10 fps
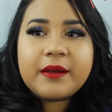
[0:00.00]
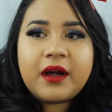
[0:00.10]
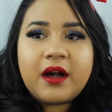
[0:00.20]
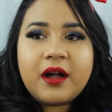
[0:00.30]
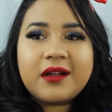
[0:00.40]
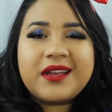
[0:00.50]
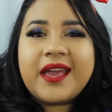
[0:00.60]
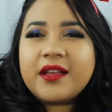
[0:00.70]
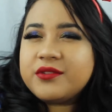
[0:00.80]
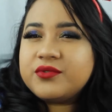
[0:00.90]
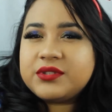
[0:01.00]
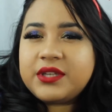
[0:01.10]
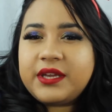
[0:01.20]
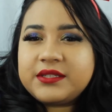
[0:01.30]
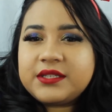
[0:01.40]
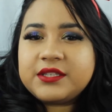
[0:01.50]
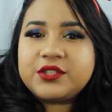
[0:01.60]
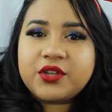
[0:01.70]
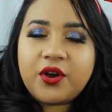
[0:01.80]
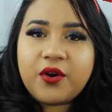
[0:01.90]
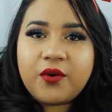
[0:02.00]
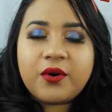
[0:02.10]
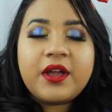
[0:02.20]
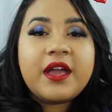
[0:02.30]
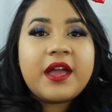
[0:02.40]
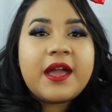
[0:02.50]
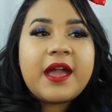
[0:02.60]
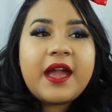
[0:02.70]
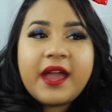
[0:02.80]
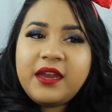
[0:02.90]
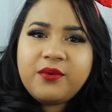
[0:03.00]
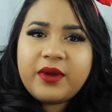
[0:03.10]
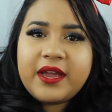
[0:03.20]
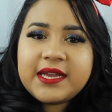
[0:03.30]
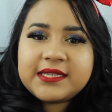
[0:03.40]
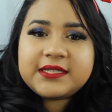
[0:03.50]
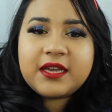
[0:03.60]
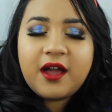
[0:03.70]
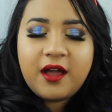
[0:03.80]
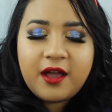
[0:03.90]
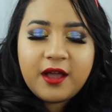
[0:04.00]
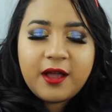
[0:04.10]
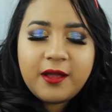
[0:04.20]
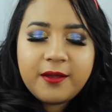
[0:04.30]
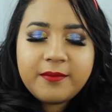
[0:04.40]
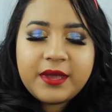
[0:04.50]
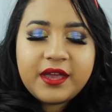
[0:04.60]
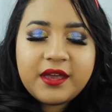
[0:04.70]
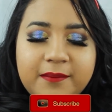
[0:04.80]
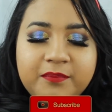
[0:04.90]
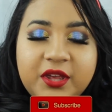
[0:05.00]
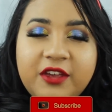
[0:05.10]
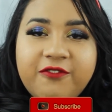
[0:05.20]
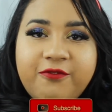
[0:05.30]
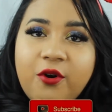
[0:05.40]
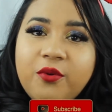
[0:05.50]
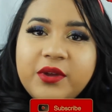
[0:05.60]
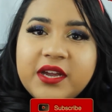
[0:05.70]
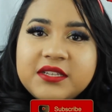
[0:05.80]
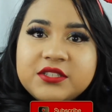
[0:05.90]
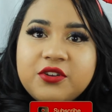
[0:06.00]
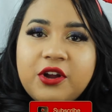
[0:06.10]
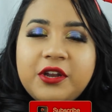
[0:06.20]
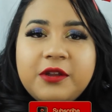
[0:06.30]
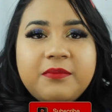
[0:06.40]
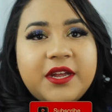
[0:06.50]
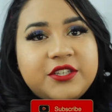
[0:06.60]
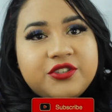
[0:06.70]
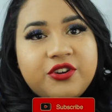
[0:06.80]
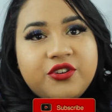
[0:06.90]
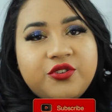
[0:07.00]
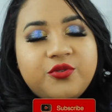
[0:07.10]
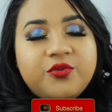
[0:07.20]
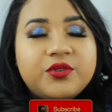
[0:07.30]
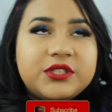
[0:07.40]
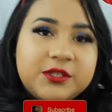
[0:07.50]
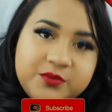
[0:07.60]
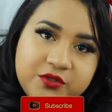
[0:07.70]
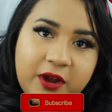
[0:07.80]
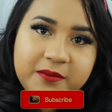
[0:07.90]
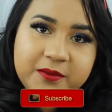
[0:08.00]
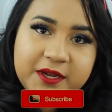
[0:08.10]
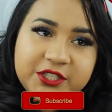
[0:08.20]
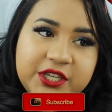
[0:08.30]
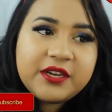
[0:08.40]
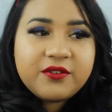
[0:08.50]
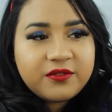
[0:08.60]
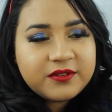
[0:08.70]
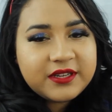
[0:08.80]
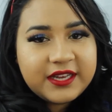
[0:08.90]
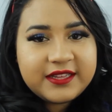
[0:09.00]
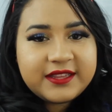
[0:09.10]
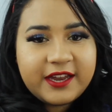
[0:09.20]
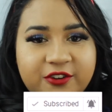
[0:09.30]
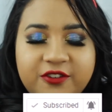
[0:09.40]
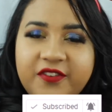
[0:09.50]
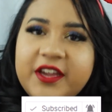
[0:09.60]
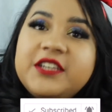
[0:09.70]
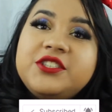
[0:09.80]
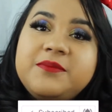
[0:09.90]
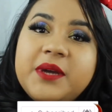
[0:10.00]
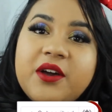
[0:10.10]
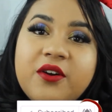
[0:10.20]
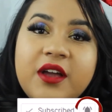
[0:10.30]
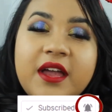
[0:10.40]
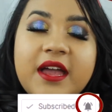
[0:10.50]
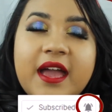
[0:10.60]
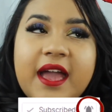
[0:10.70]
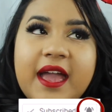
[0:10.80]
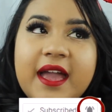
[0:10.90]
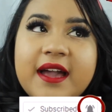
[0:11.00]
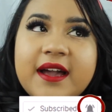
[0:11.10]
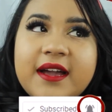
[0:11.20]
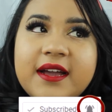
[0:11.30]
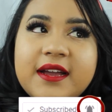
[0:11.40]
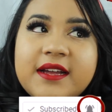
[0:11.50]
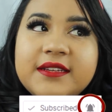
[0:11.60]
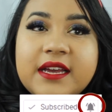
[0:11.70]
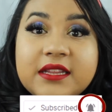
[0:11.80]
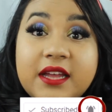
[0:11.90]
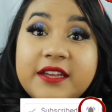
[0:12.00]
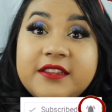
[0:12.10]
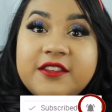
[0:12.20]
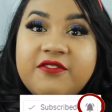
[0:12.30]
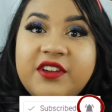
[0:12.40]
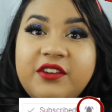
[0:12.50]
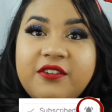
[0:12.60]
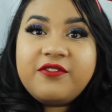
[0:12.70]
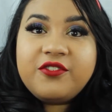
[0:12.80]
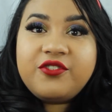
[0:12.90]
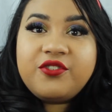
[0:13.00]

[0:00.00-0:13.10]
uh, handles things. So anyways, um, before we get started, make sure you subscribe to my channel, hit that notification bell, and like this video if you